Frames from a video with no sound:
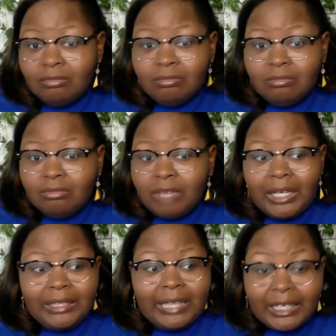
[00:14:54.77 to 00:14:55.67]

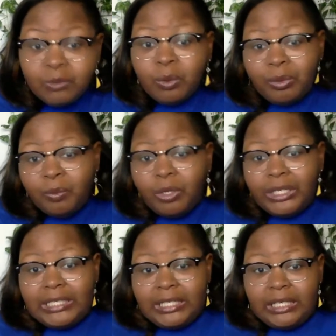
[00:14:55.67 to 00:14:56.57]
right? That's what we want to
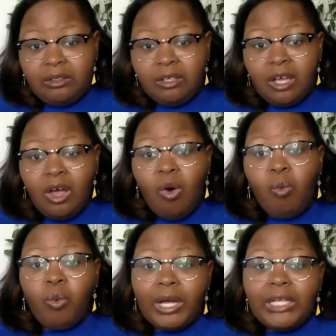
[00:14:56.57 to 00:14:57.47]
see.
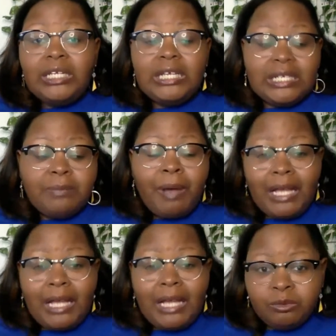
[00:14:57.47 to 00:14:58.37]
What is
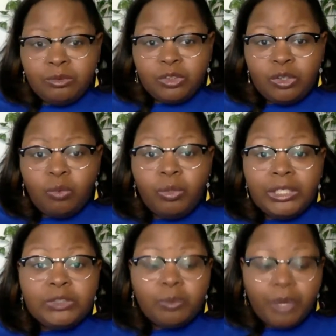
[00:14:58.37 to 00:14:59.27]
possible? So what
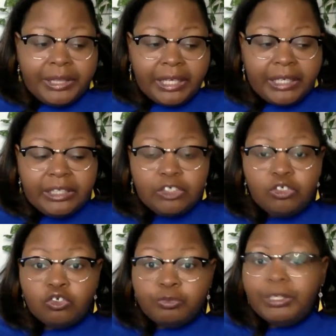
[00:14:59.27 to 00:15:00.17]
is one thing that
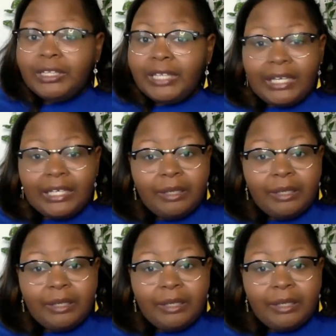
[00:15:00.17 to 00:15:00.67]
you've been thinking about